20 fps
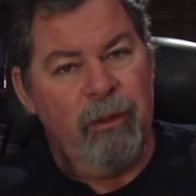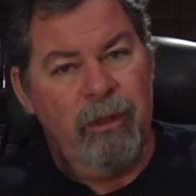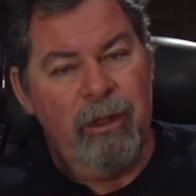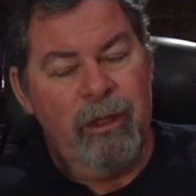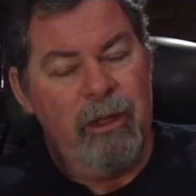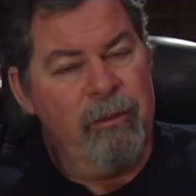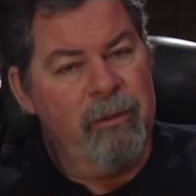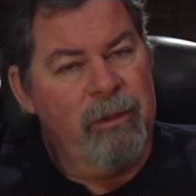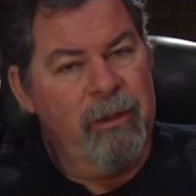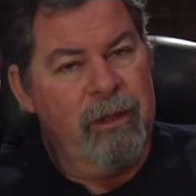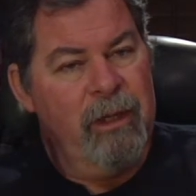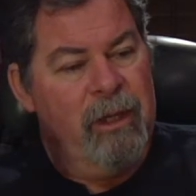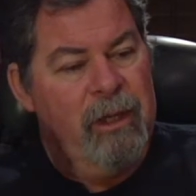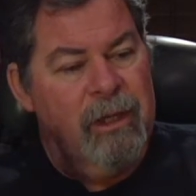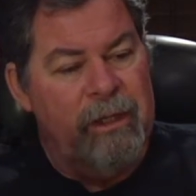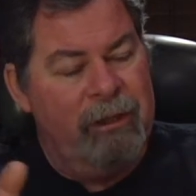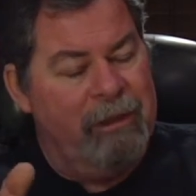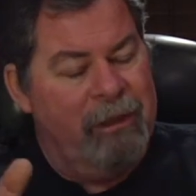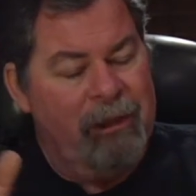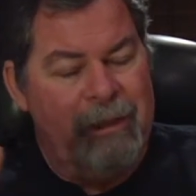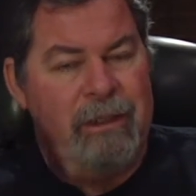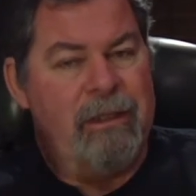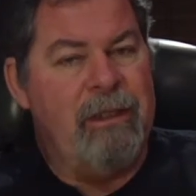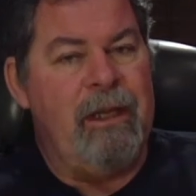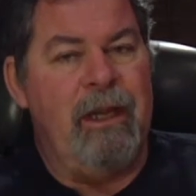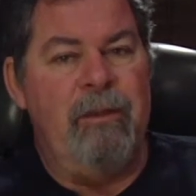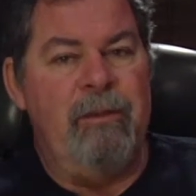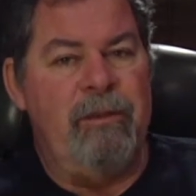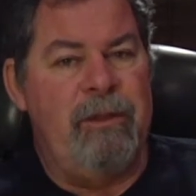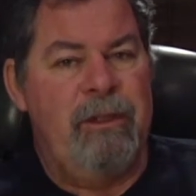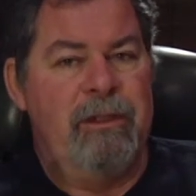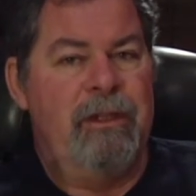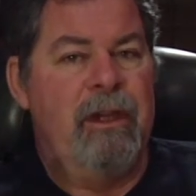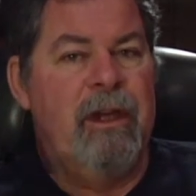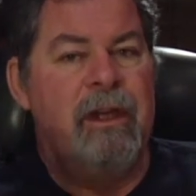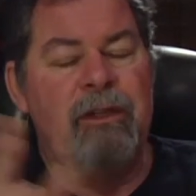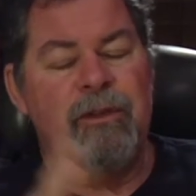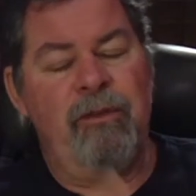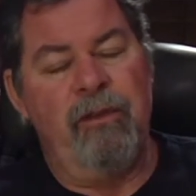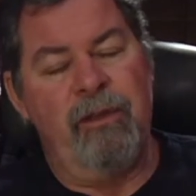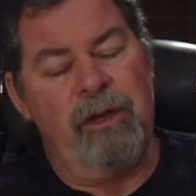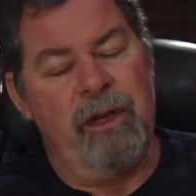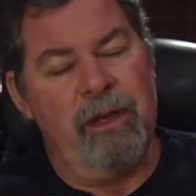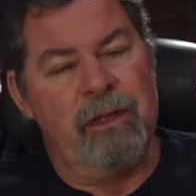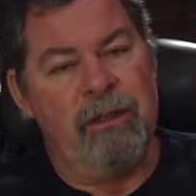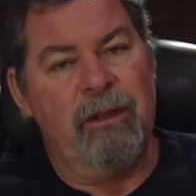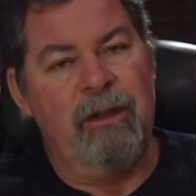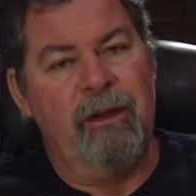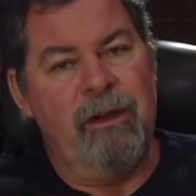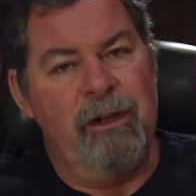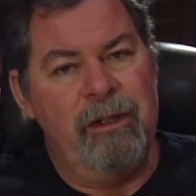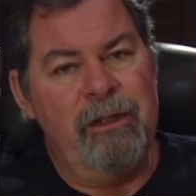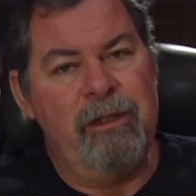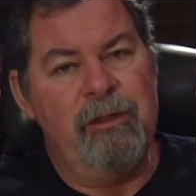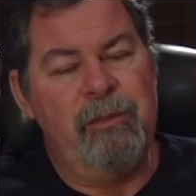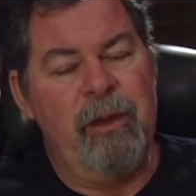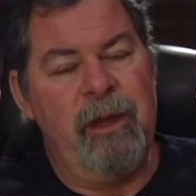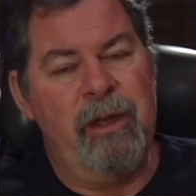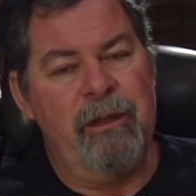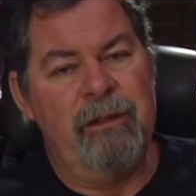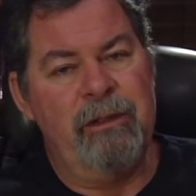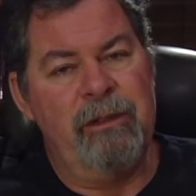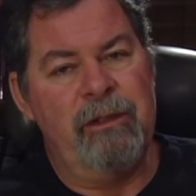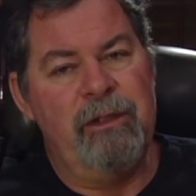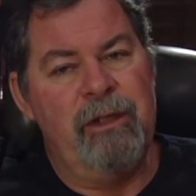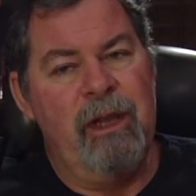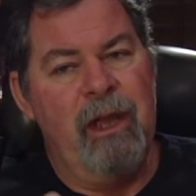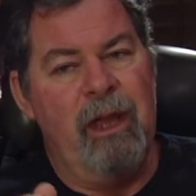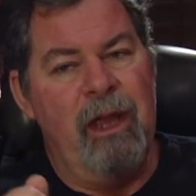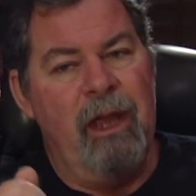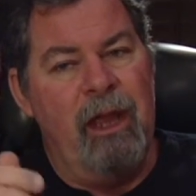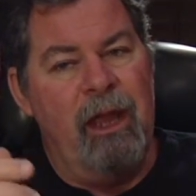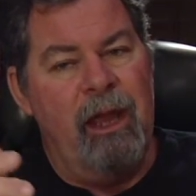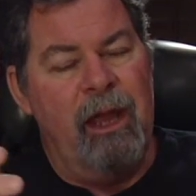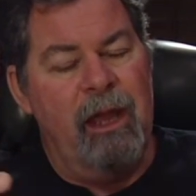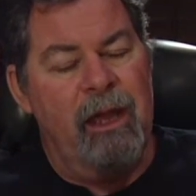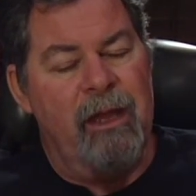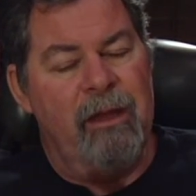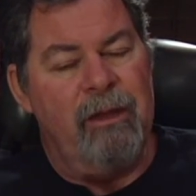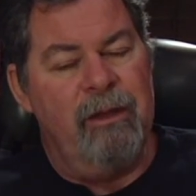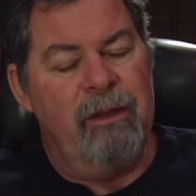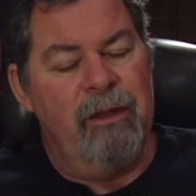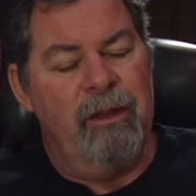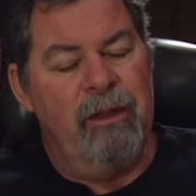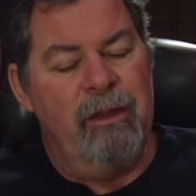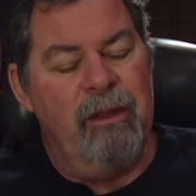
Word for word: leap six times the size of the next largest passage, and